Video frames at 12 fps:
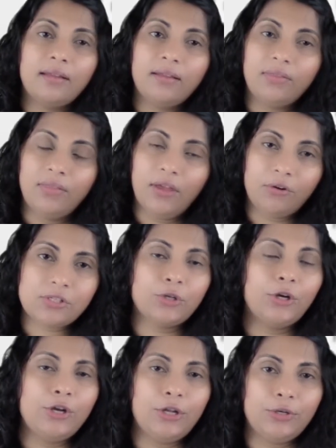There is
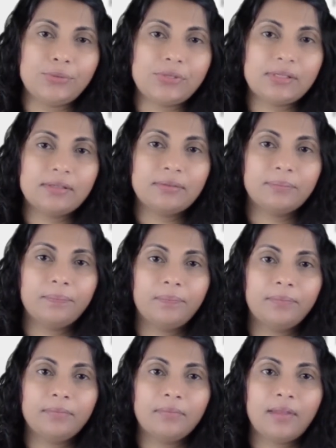good news.
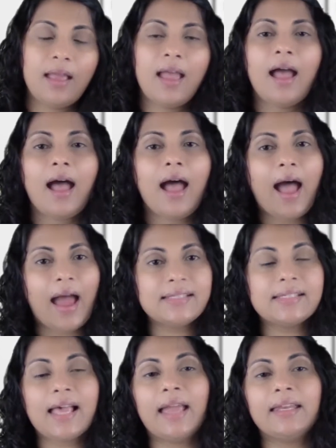
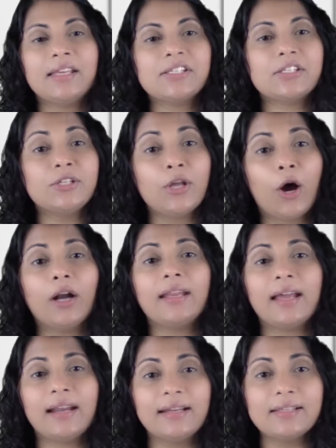Anxiety is not
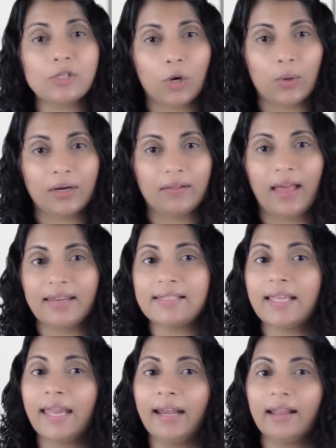a disorder that
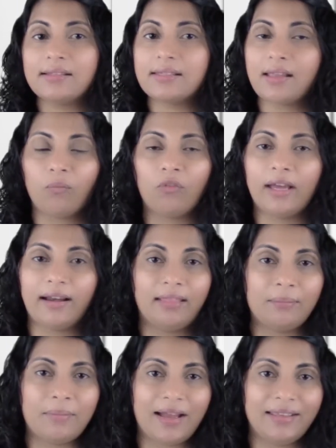is hidden somewhere in
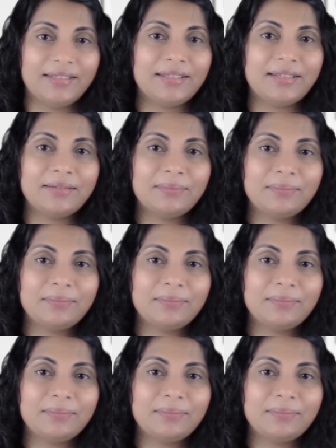the mind.